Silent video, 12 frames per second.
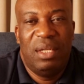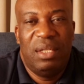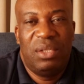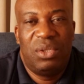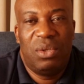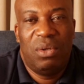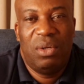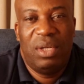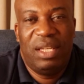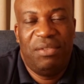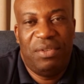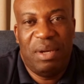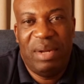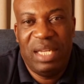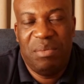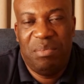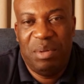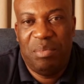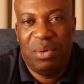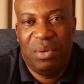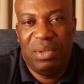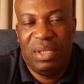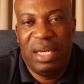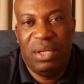So if you're managing
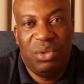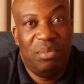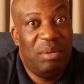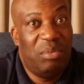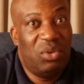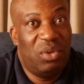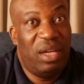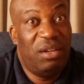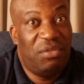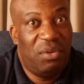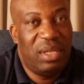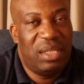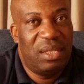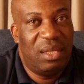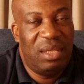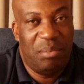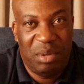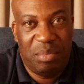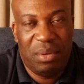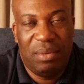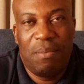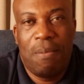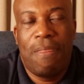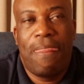people, then you should be able to influence the people.
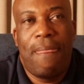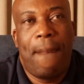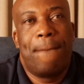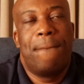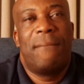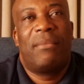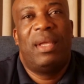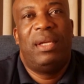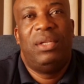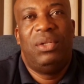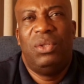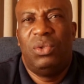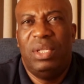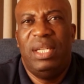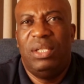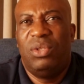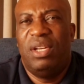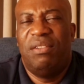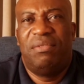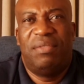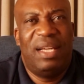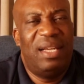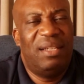You don't need to have